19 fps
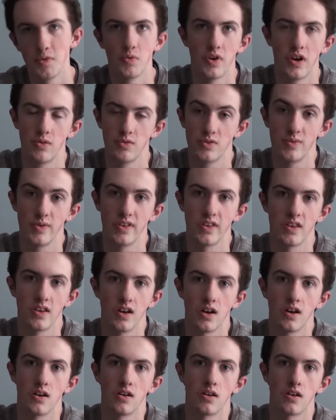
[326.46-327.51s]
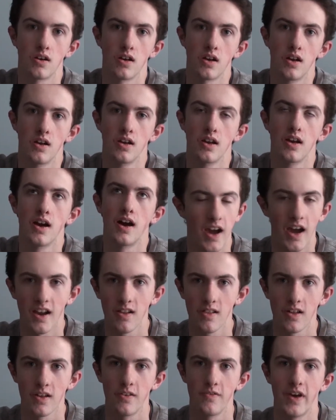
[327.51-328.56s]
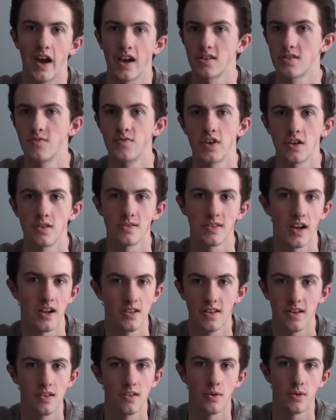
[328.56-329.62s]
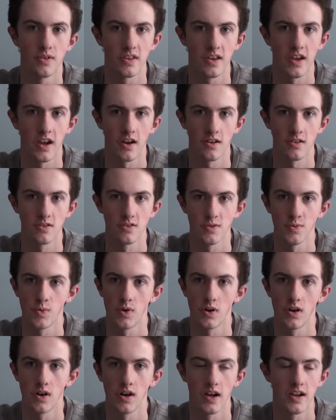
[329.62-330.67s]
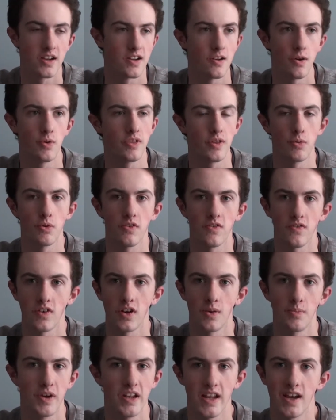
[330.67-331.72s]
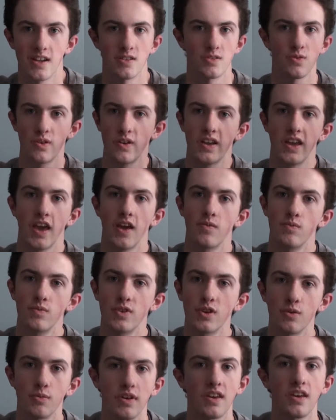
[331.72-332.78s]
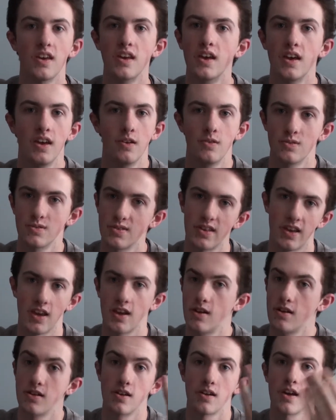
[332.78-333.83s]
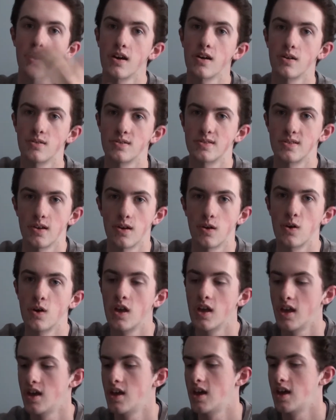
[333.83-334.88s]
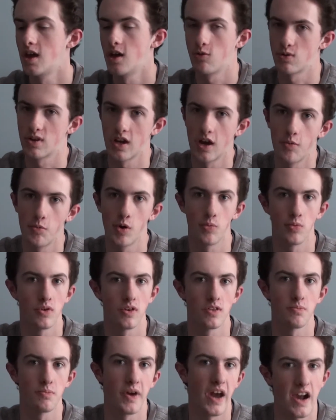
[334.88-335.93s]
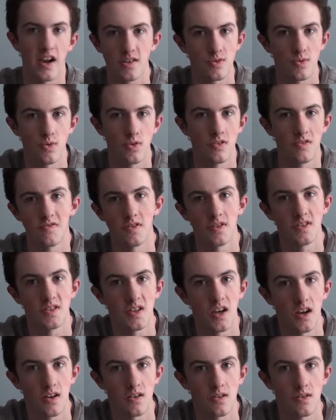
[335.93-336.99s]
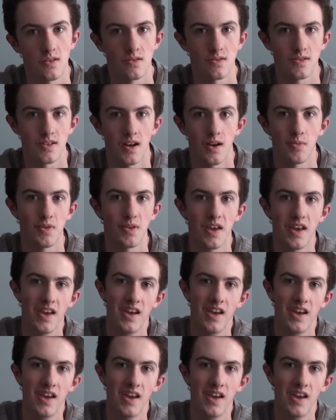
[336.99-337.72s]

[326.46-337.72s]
mean, when I was really young, I had a lot of action figures that I didn't know what the characters were. I didn't know what they were from. My dad just sort of gave them to me, just like, here you go. So I would come up with backstories for these characters, and I would